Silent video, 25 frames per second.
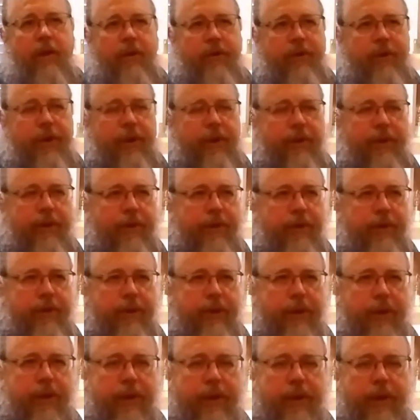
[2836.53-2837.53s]
Saint,
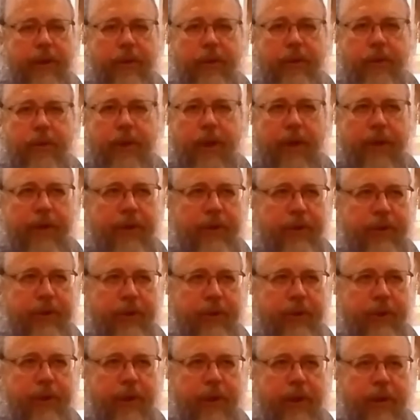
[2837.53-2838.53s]
Saint Theodore got the
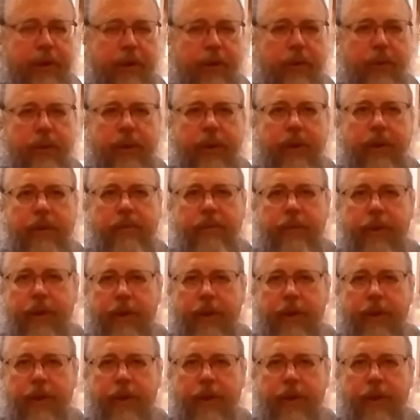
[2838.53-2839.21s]
studion going